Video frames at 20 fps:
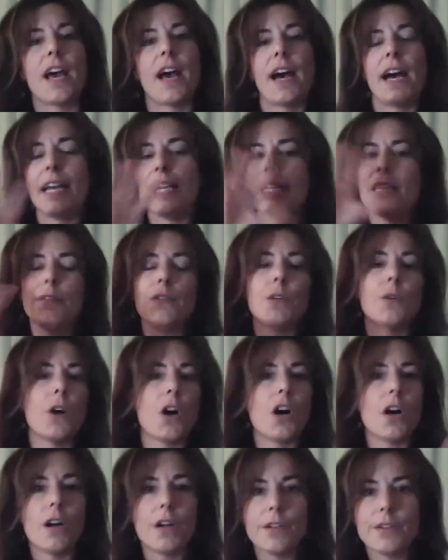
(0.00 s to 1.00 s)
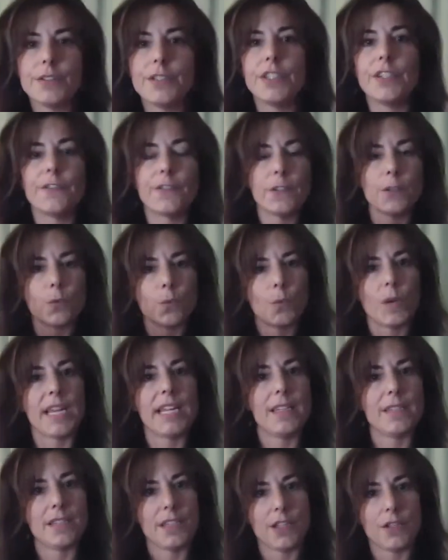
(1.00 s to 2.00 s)
I give you all different
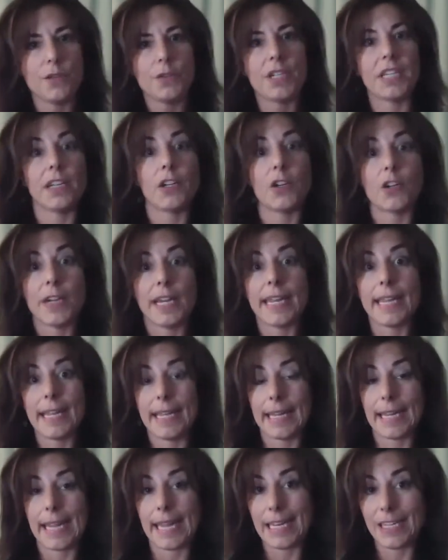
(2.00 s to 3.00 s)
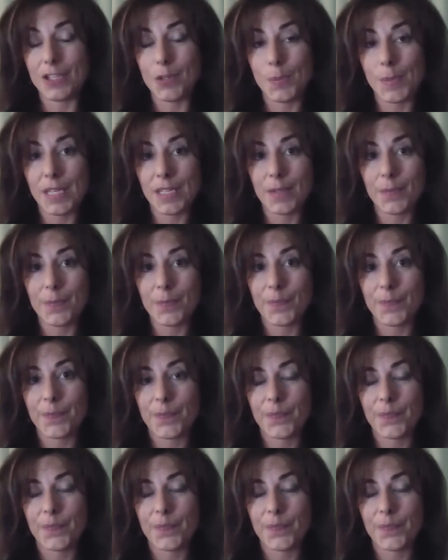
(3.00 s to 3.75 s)
ways that you can create engagement,